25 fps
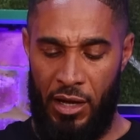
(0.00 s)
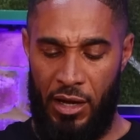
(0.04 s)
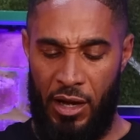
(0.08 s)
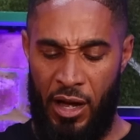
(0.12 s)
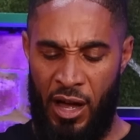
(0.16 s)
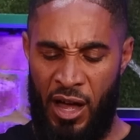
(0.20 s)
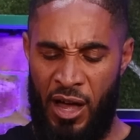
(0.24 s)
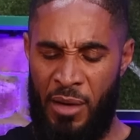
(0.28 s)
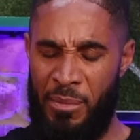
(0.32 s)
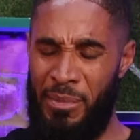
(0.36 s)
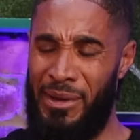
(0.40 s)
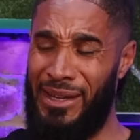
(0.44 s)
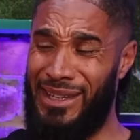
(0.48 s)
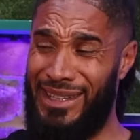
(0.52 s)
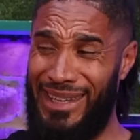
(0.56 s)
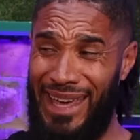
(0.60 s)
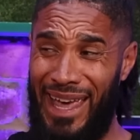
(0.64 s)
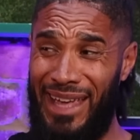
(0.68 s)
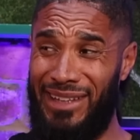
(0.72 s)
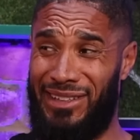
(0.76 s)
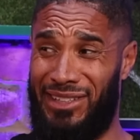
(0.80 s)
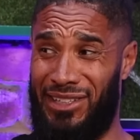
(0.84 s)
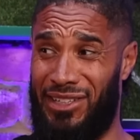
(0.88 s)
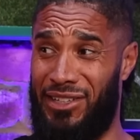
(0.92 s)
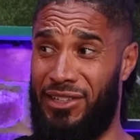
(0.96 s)
it's not
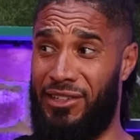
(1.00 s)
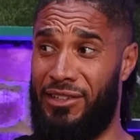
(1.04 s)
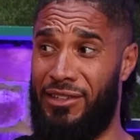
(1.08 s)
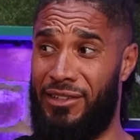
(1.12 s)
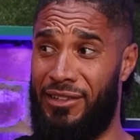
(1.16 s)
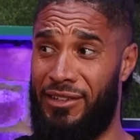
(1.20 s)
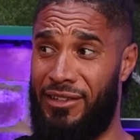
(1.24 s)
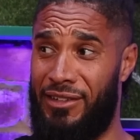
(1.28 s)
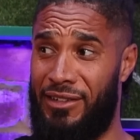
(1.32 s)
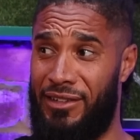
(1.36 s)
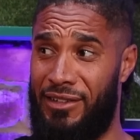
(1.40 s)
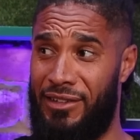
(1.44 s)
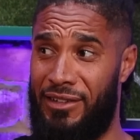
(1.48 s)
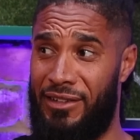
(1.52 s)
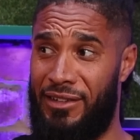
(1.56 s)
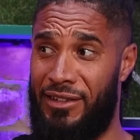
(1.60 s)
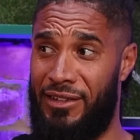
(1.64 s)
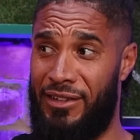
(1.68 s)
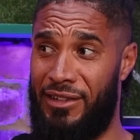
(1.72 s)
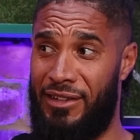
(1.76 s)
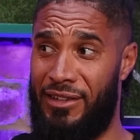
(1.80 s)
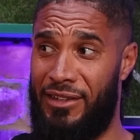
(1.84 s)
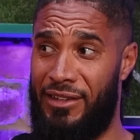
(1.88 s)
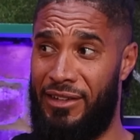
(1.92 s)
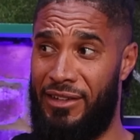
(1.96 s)
Armageddon
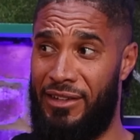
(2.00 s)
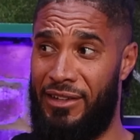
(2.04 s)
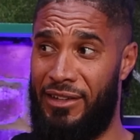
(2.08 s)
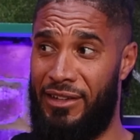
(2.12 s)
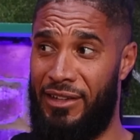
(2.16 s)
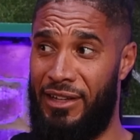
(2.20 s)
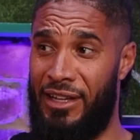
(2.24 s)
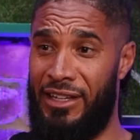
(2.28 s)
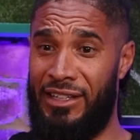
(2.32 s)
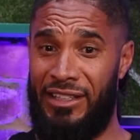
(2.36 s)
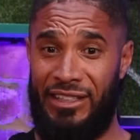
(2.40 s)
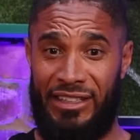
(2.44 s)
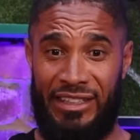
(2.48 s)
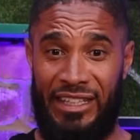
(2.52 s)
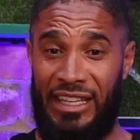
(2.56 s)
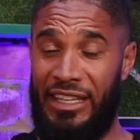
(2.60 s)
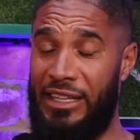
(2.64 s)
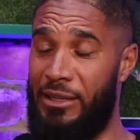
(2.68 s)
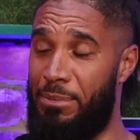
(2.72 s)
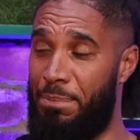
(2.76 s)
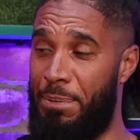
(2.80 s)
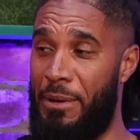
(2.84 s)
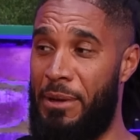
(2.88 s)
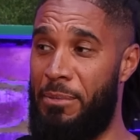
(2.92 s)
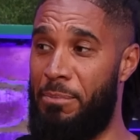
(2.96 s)
and
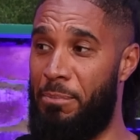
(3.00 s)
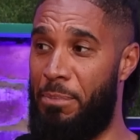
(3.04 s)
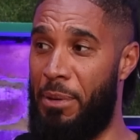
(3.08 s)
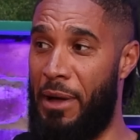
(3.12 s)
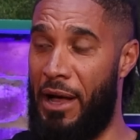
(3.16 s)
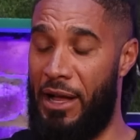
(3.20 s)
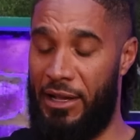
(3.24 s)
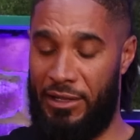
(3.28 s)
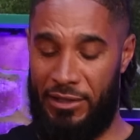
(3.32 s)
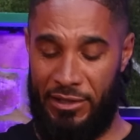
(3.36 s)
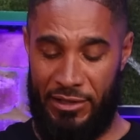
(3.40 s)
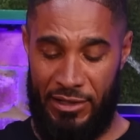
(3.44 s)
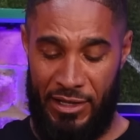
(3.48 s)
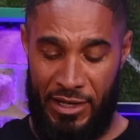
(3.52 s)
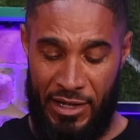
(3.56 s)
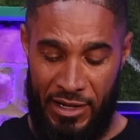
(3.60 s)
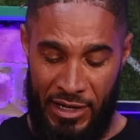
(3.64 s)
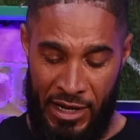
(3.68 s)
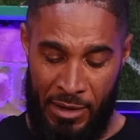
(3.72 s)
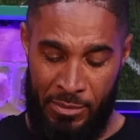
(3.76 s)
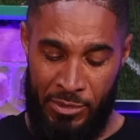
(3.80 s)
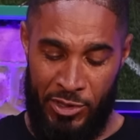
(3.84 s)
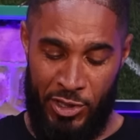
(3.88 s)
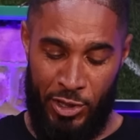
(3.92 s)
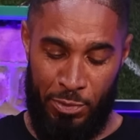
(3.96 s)
Deep Impact.
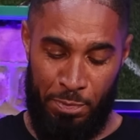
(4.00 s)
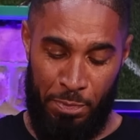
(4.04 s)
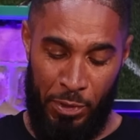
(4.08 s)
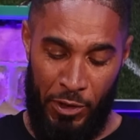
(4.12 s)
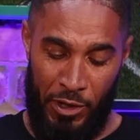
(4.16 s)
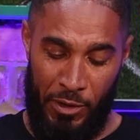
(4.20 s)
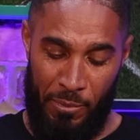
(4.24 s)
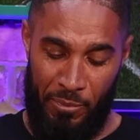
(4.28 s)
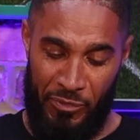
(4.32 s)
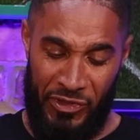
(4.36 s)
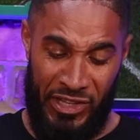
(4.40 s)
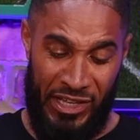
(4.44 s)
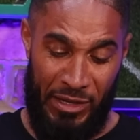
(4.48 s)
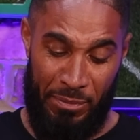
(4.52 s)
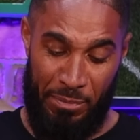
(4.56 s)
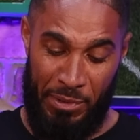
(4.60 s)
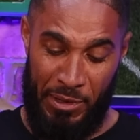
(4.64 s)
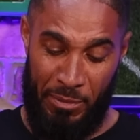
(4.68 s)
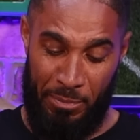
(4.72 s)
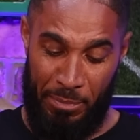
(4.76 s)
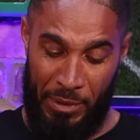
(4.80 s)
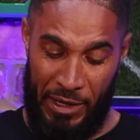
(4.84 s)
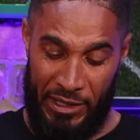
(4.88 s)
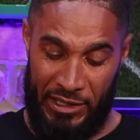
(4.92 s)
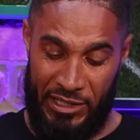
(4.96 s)
Let me just pull up
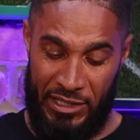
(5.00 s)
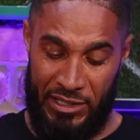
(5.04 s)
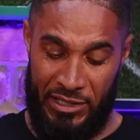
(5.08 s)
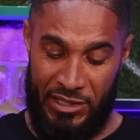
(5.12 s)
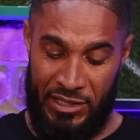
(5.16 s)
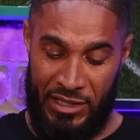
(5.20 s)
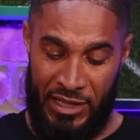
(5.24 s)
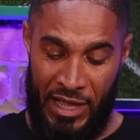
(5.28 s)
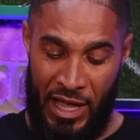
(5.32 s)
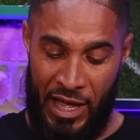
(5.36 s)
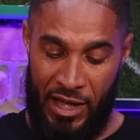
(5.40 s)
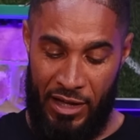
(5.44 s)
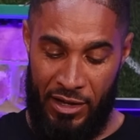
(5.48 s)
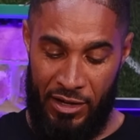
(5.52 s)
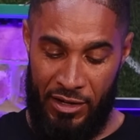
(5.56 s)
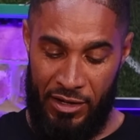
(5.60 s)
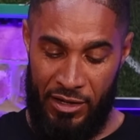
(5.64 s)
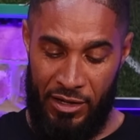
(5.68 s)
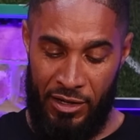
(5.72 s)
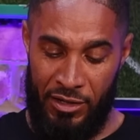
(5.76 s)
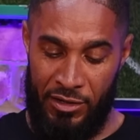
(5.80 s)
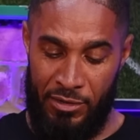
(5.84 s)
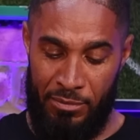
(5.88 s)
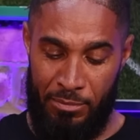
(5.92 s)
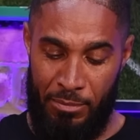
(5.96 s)
Deep Impact. It's
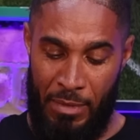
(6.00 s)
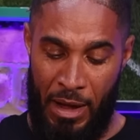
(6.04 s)
that